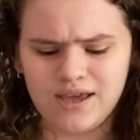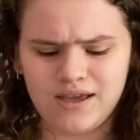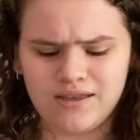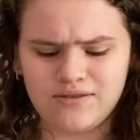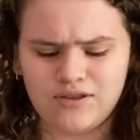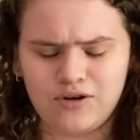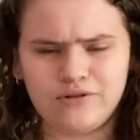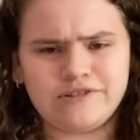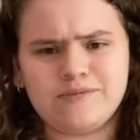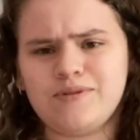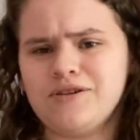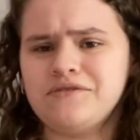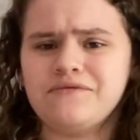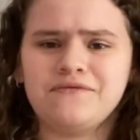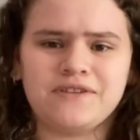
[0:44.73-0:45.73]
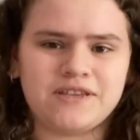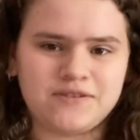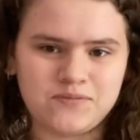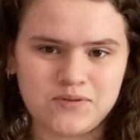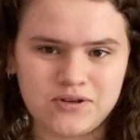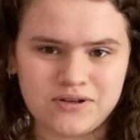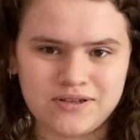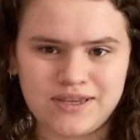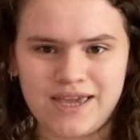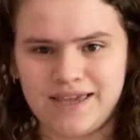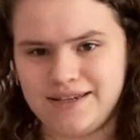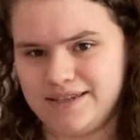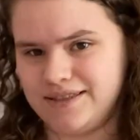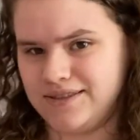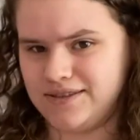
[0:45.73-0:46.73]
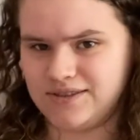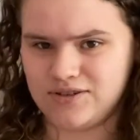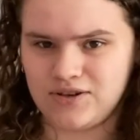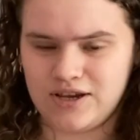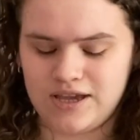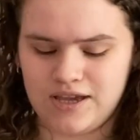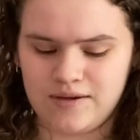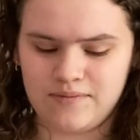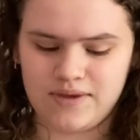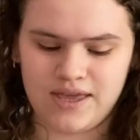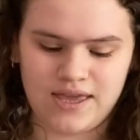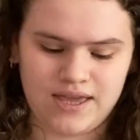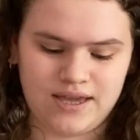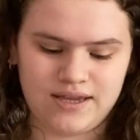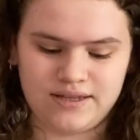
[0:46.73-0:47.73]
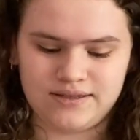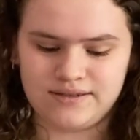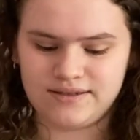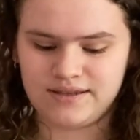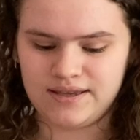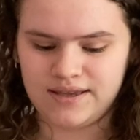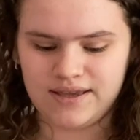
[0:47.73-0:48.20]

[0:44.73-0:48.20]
knows about Facebook and Instagram and